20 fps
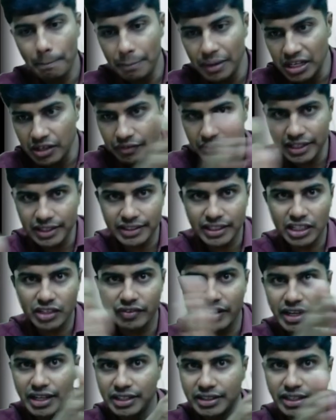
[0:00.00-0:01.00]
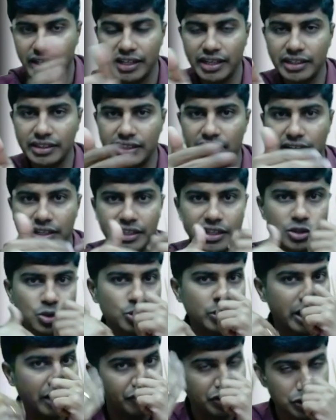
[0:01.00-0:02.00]
Between the twenty-third and thirtieth
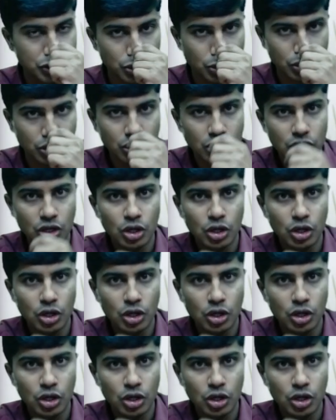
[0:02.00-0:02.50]
June, I have issued.